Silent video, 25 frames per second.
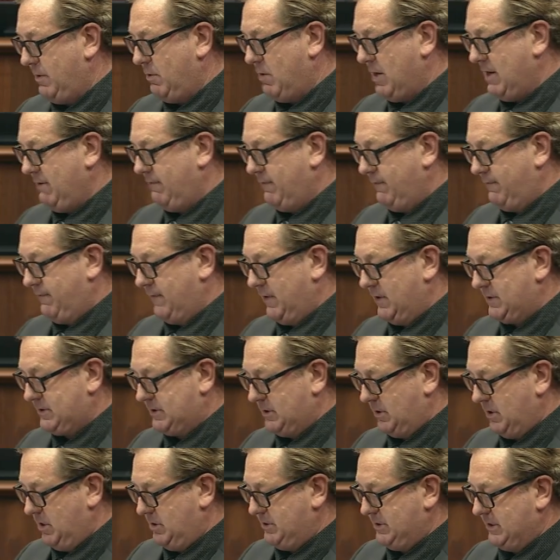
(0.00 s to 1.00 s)
be one of the first
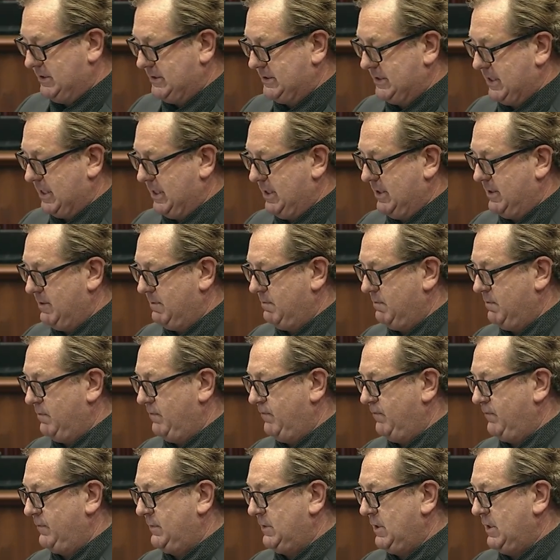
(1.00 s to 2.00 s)
to lose his seat.
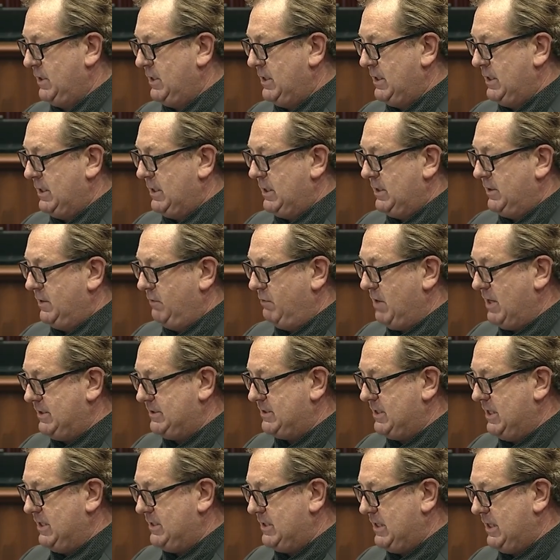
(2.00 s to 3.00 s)
The
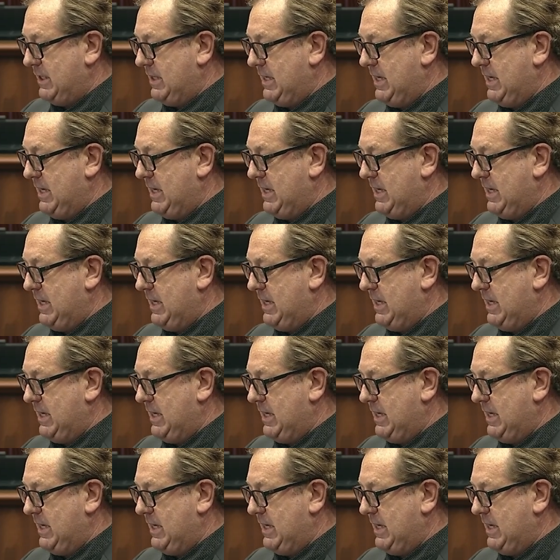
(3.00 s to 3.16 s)
reason